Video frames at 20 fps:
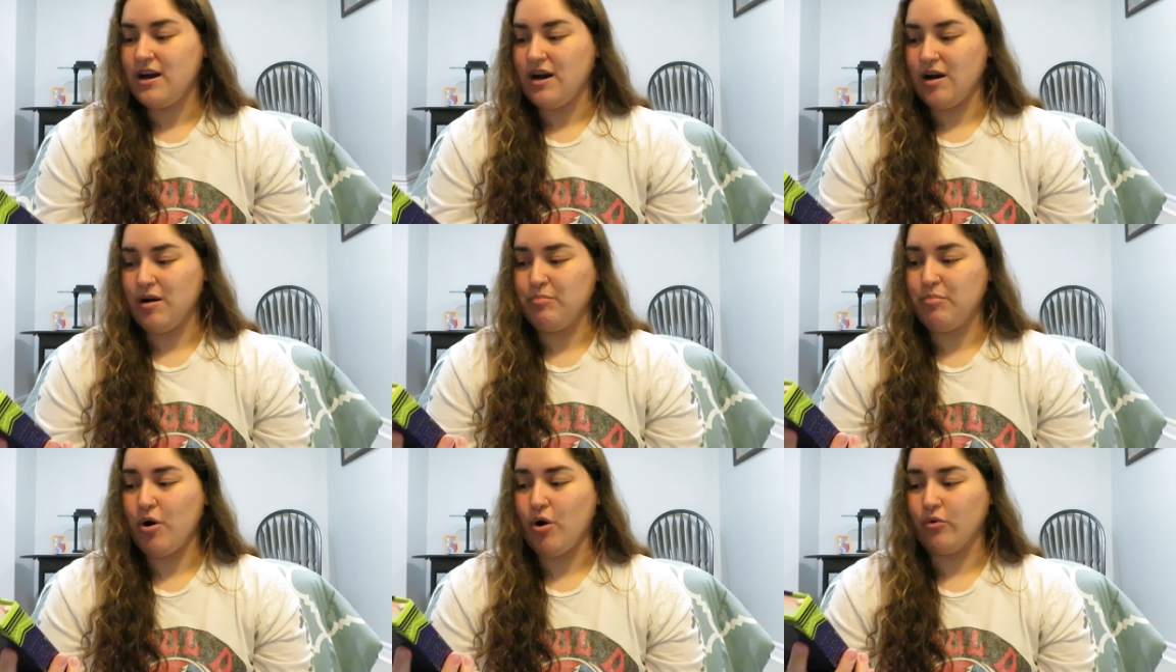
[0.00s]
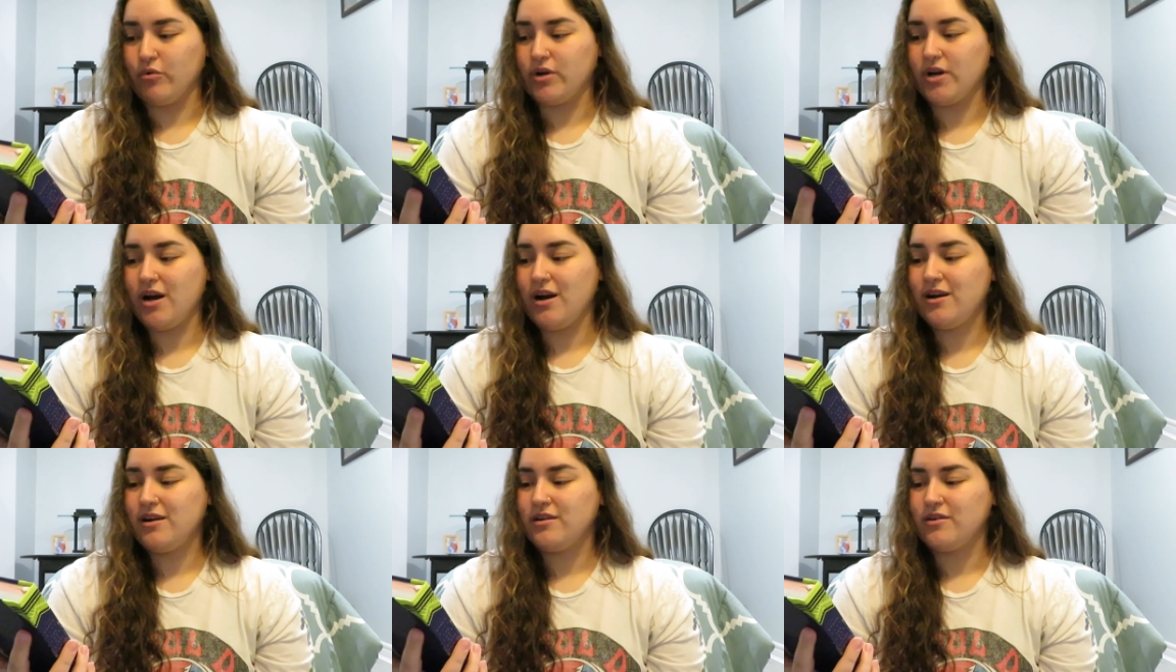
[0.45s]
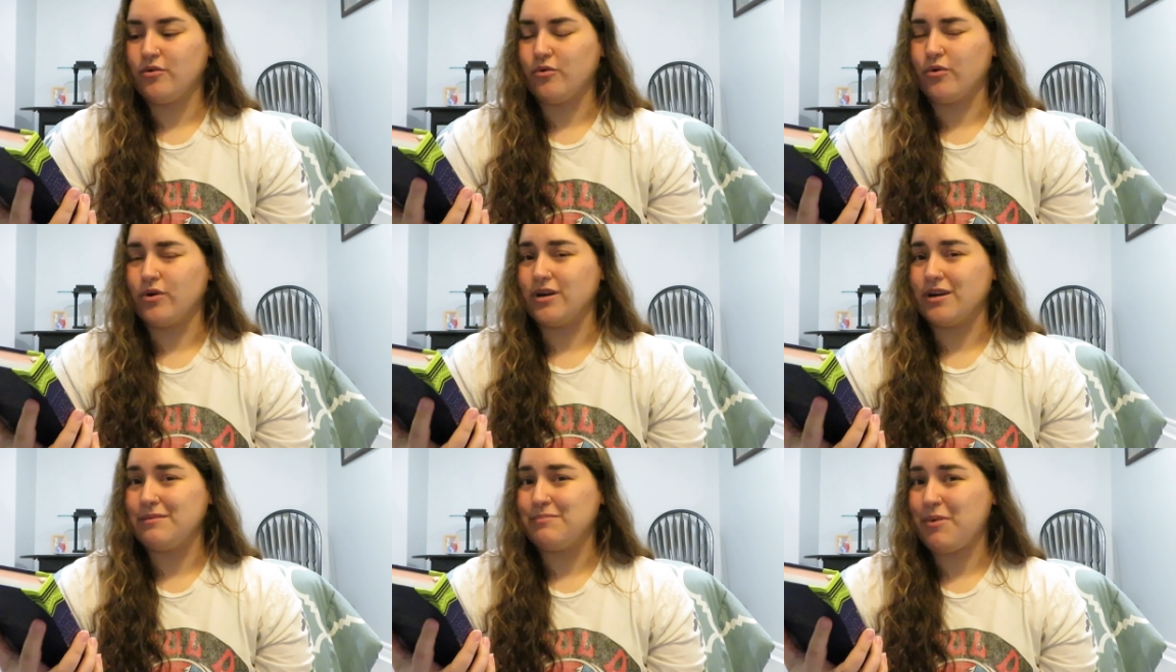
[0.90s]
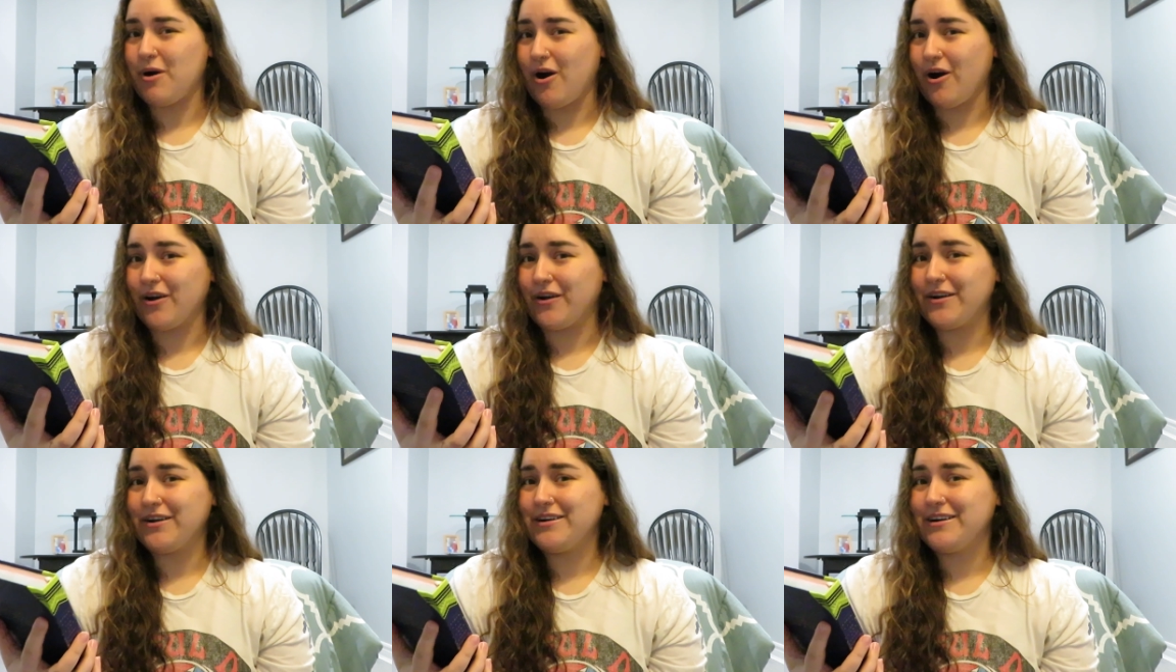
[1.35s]
Apoka or
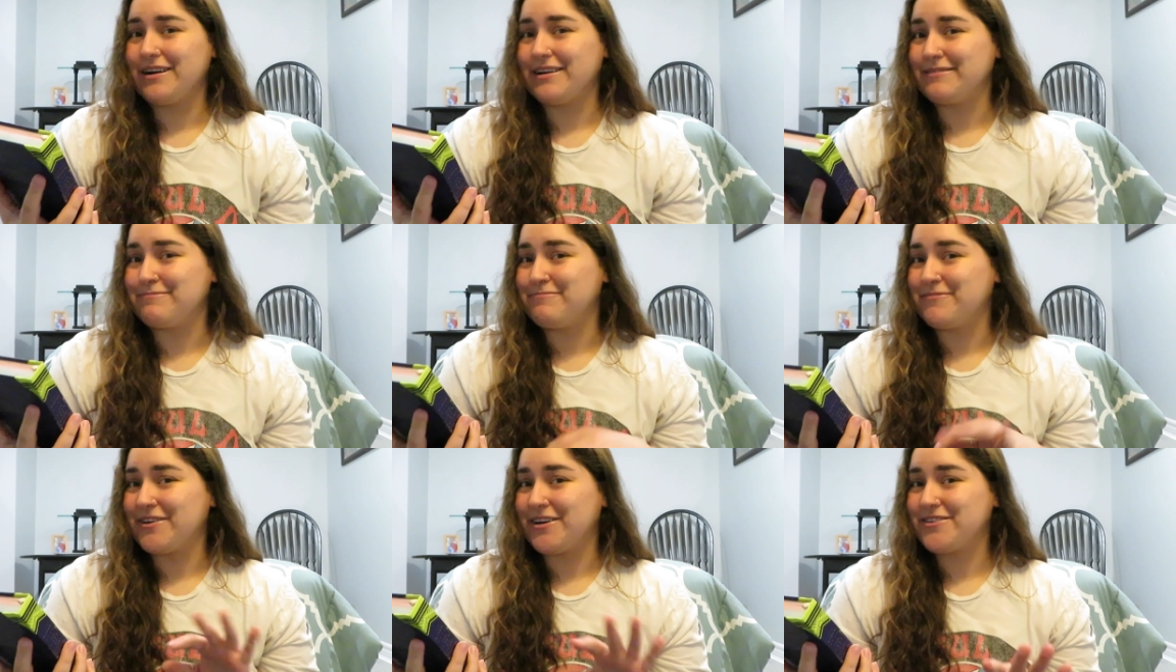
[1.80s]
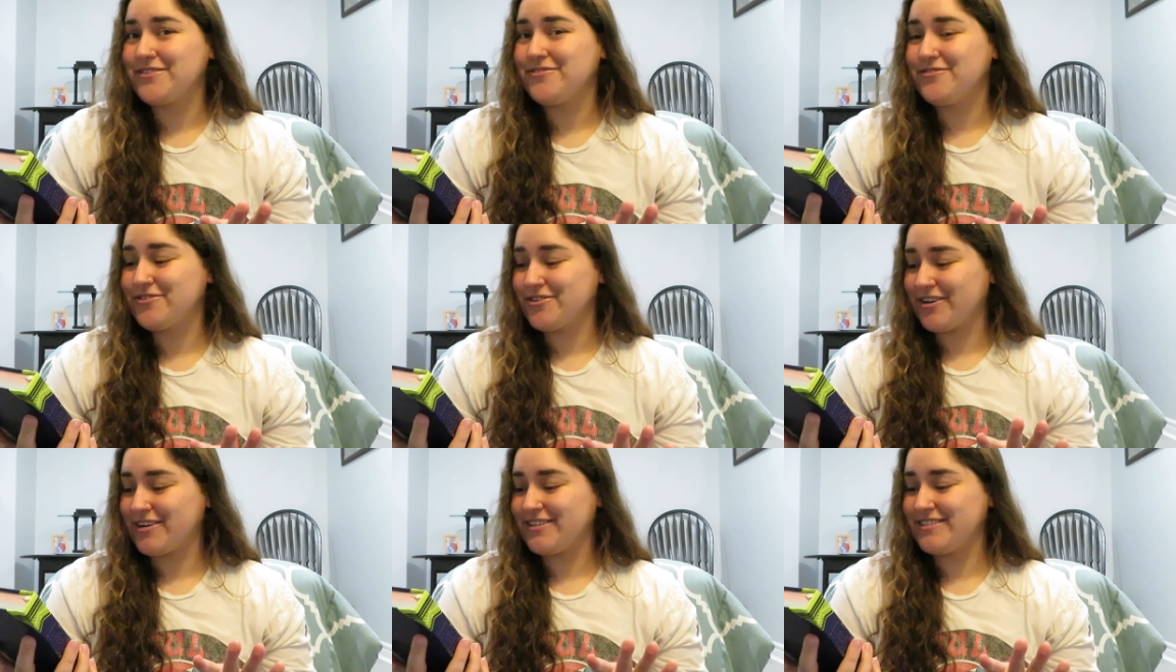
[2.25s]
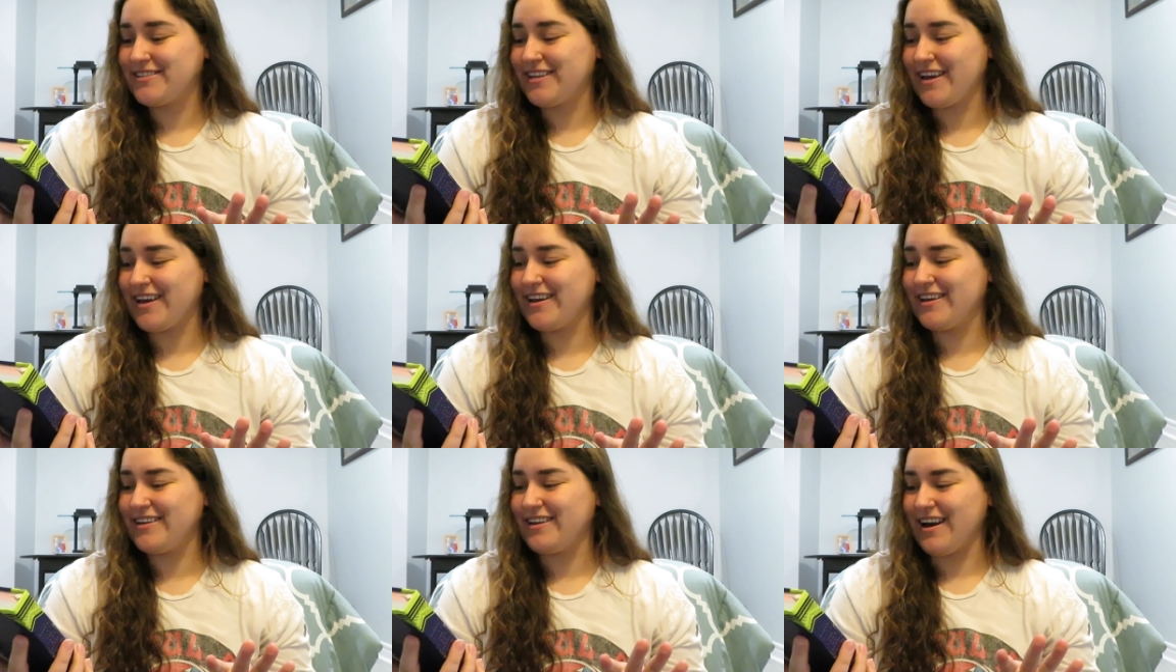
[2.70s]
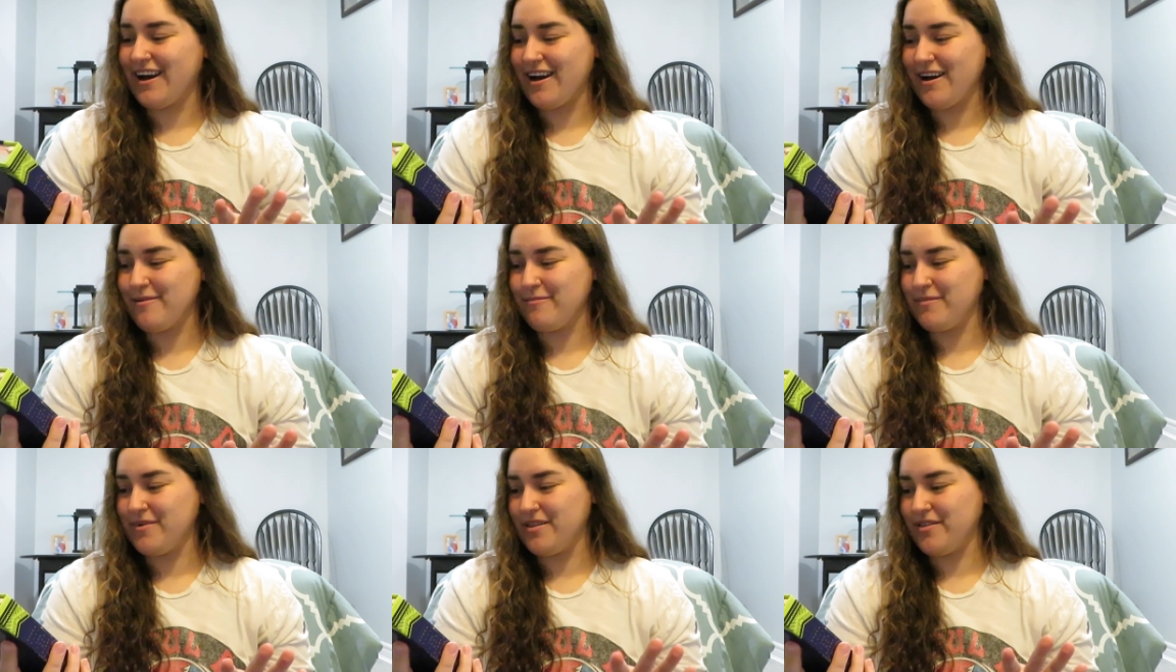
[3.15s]
Apaka, I'm not too sure how to say it,
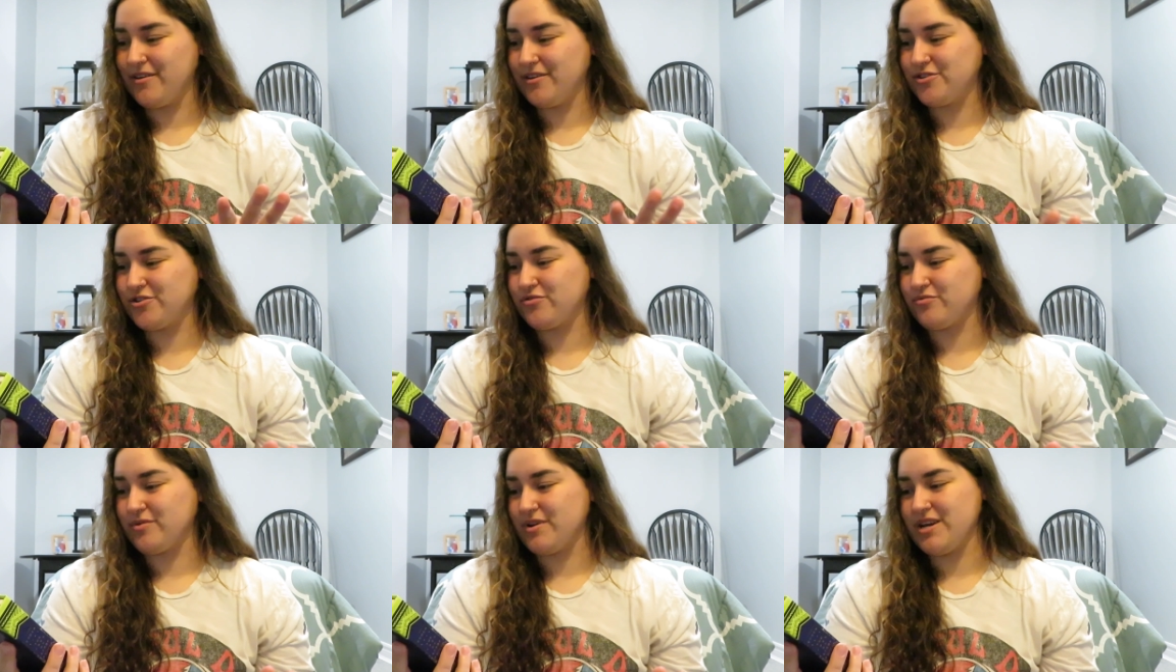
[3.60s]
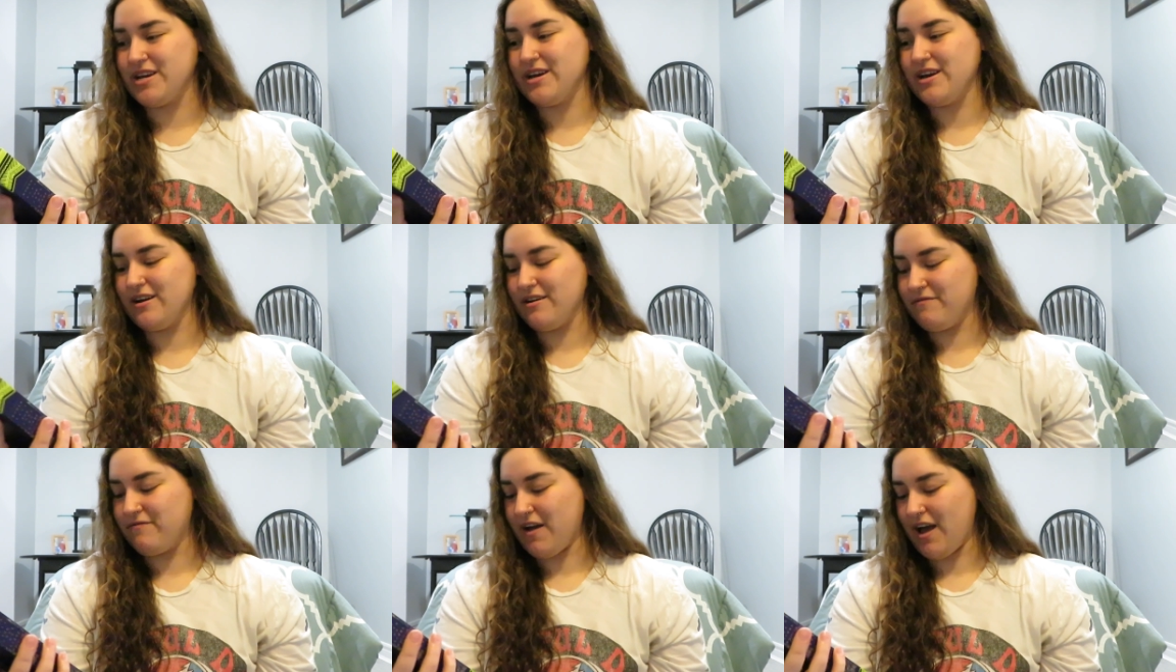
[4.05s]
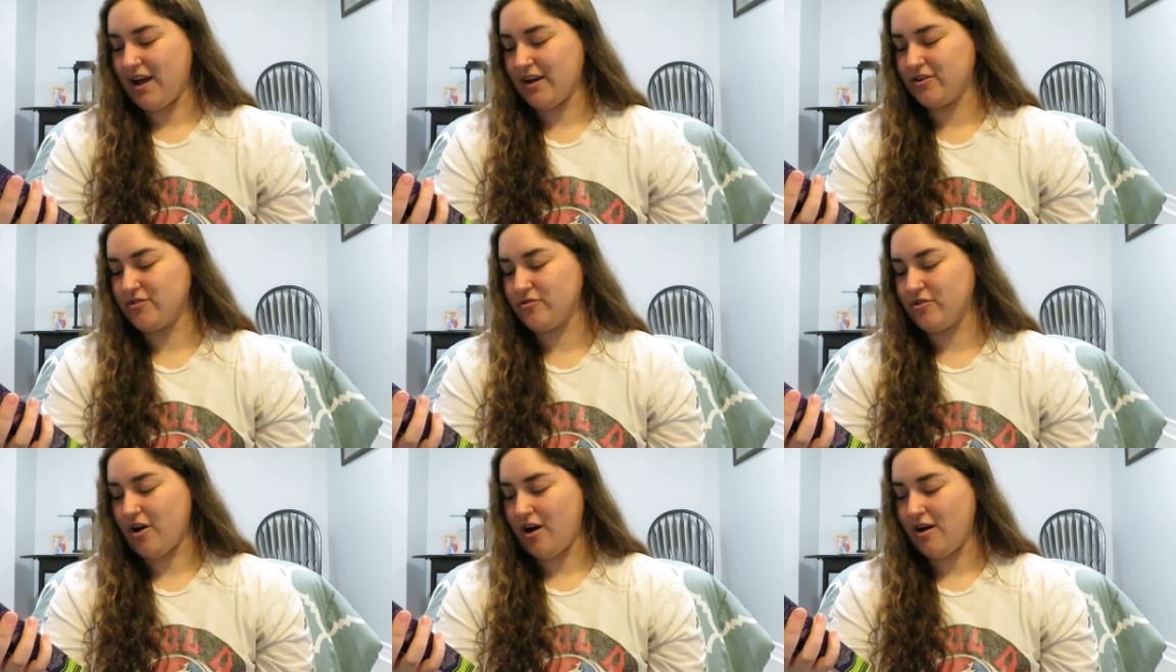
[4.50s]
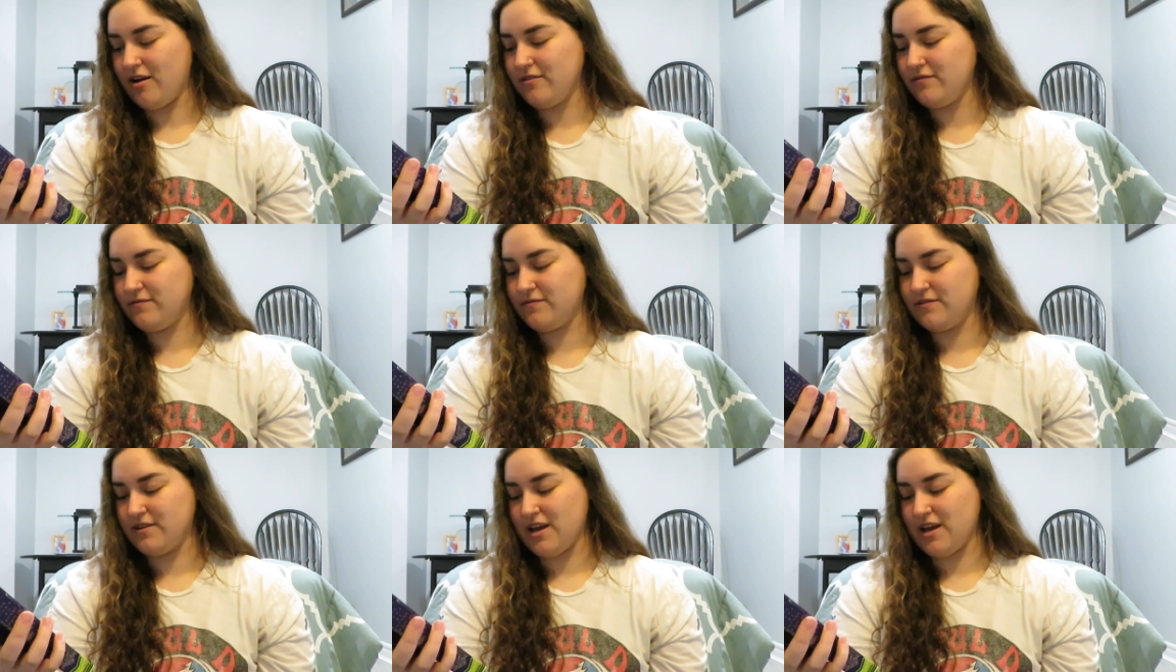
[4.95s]
The Tree of Enderby,